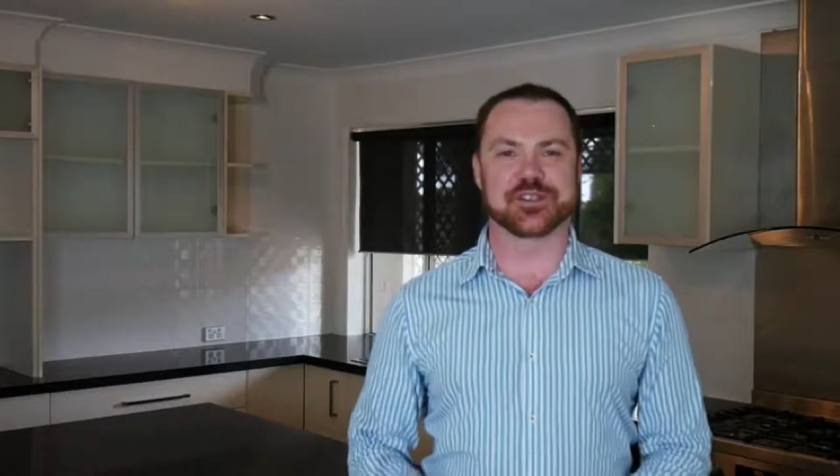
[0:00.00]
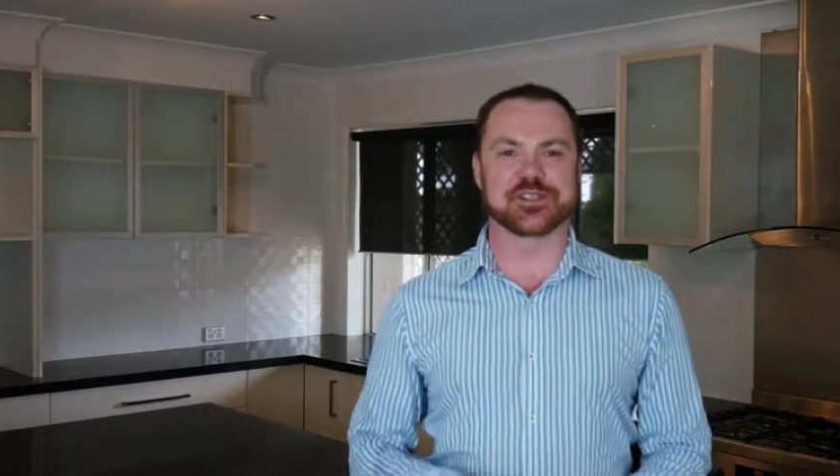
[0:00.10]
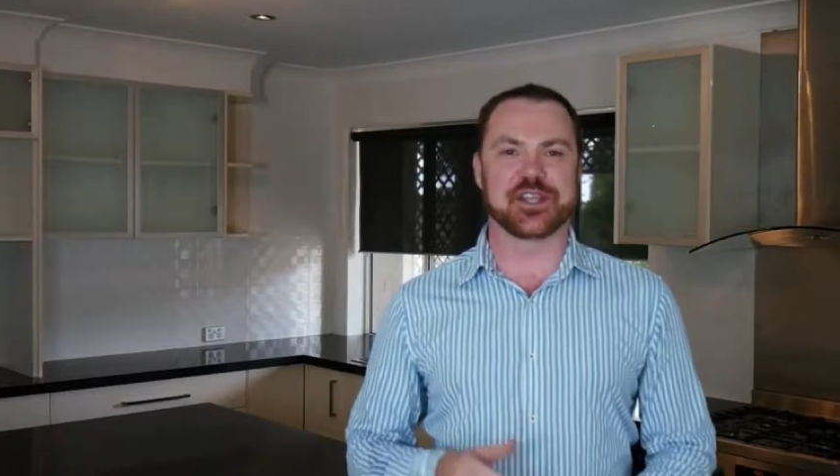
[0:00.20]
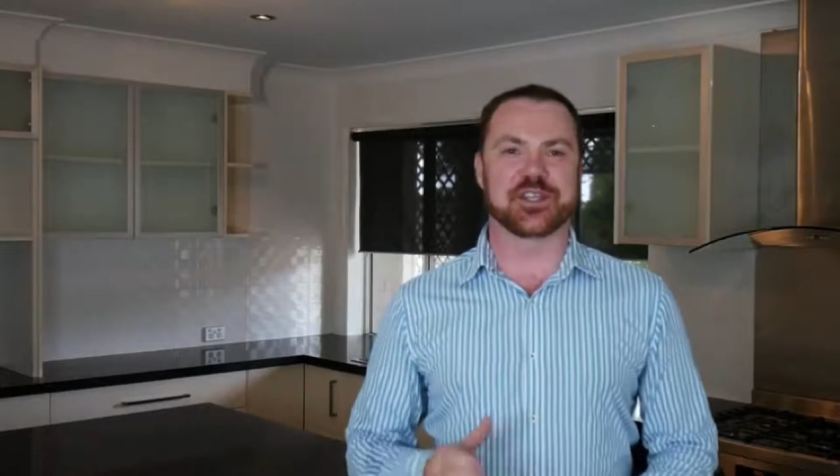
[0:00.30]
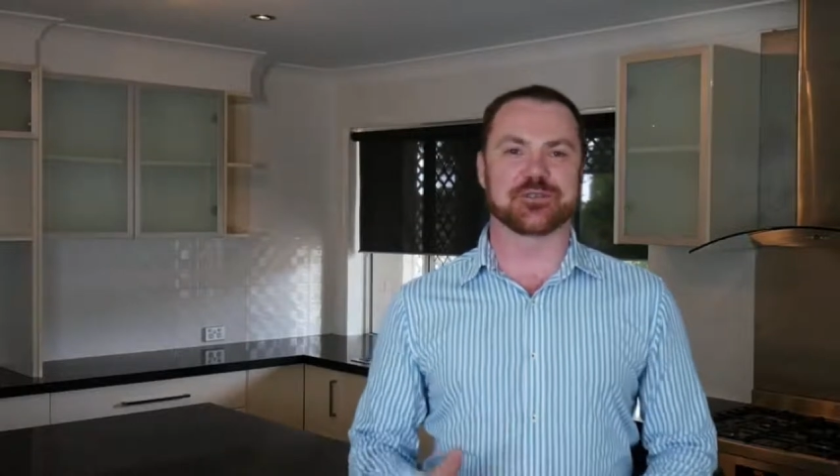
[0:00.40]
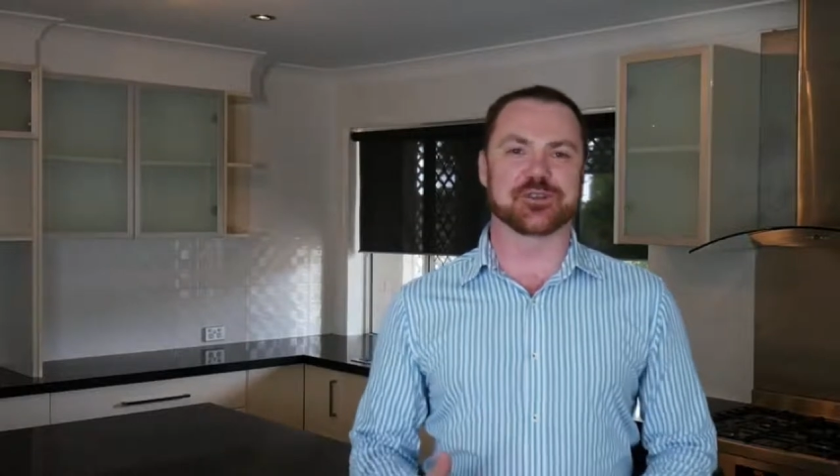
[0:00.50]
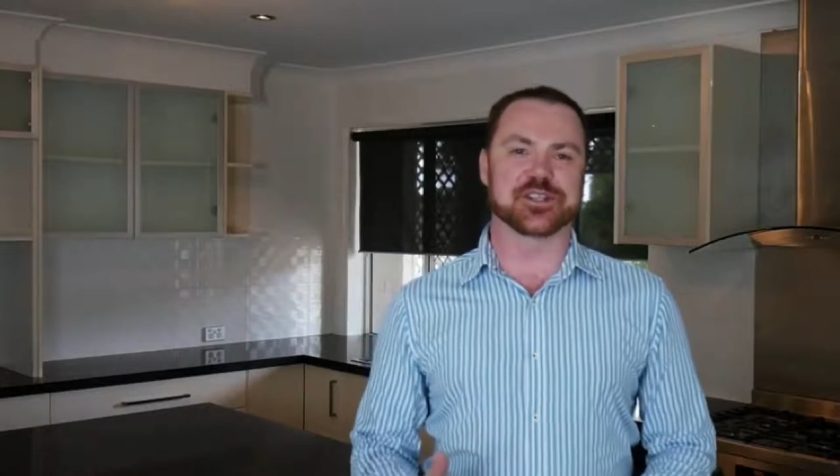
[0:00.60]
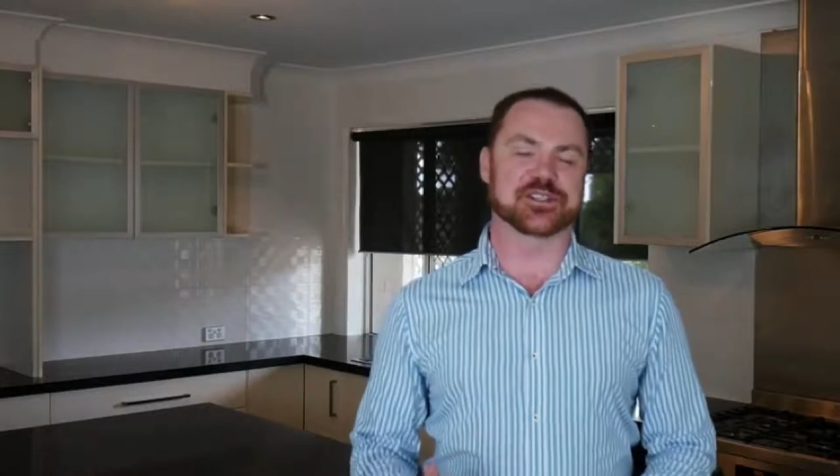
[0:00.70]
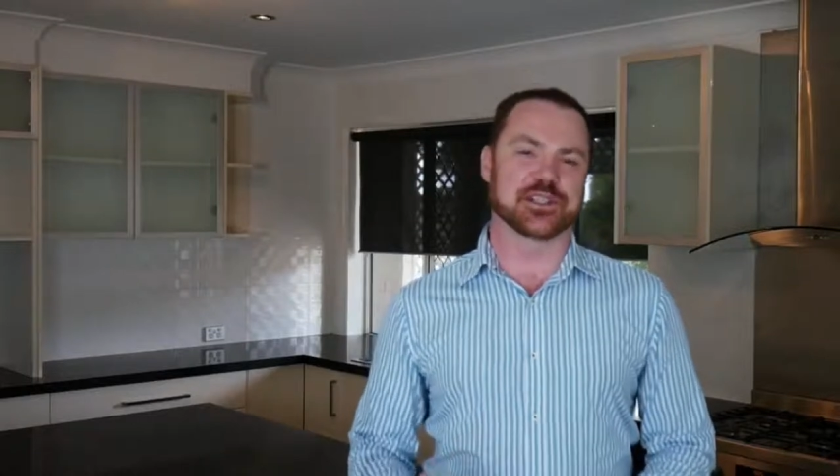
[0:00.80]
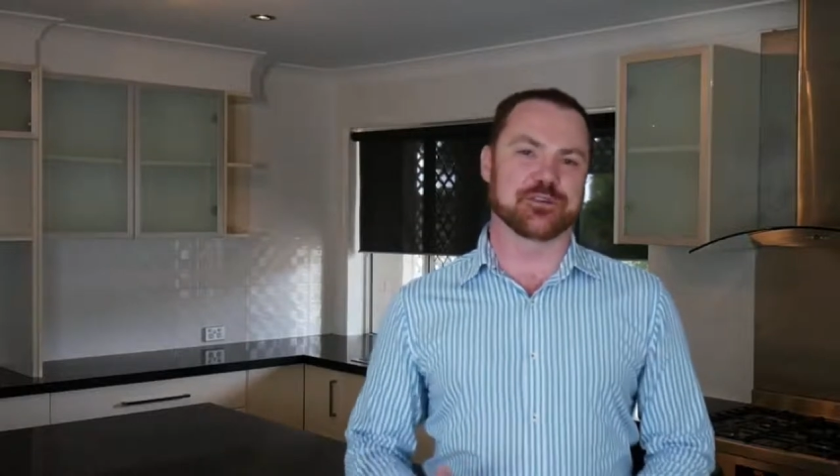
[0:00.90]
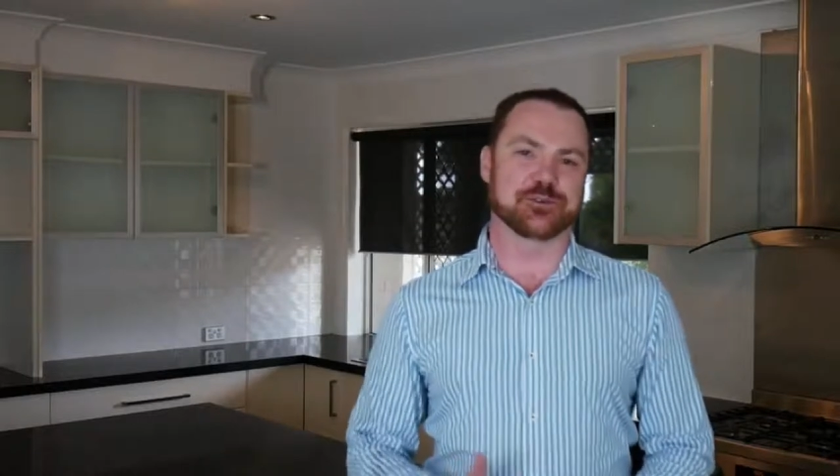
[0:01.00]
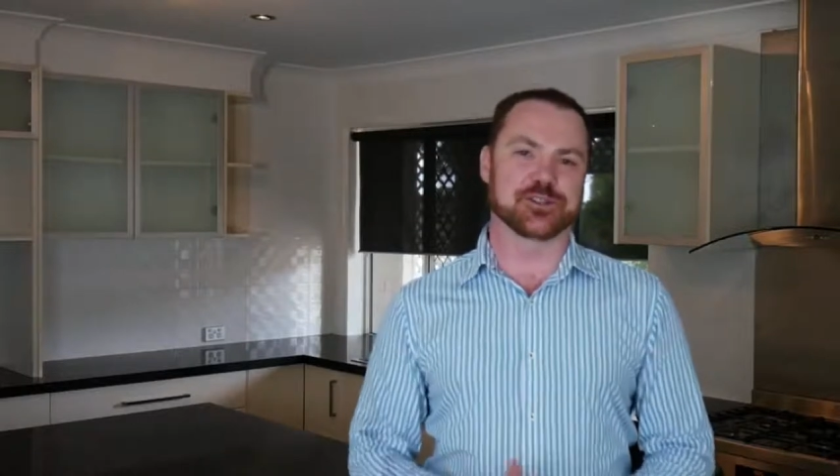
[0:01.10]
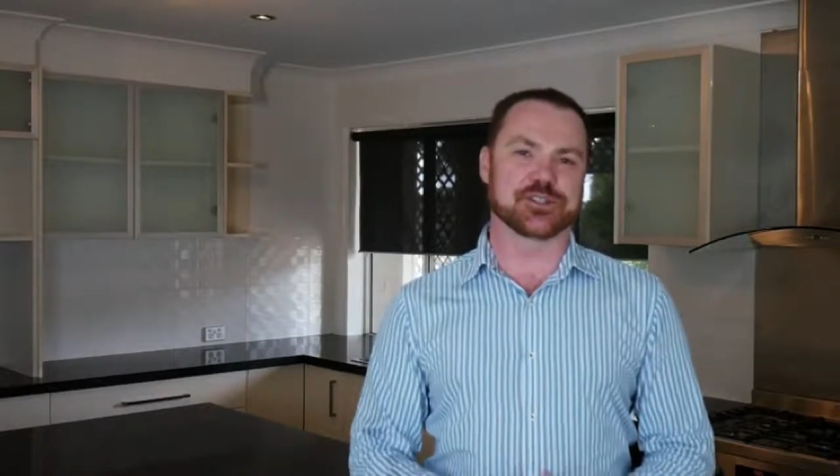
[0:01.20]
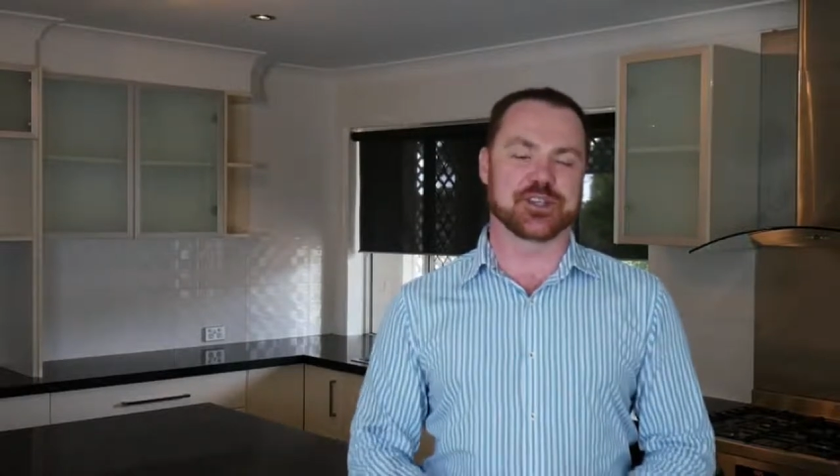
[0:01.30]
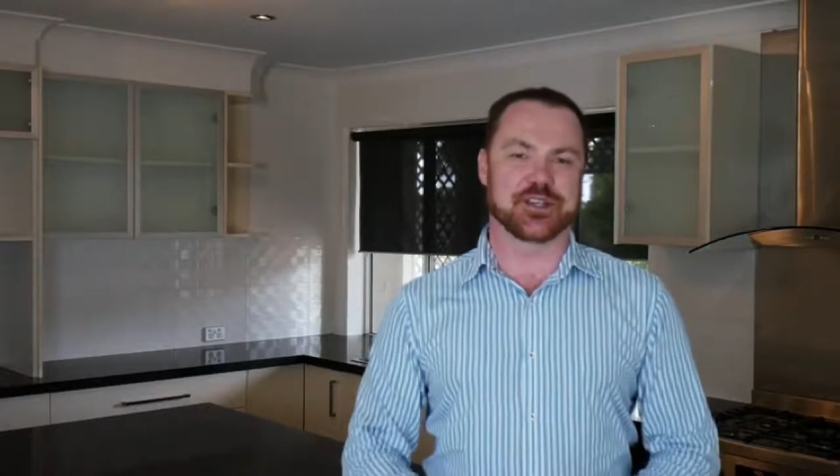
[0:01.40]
is increased leverage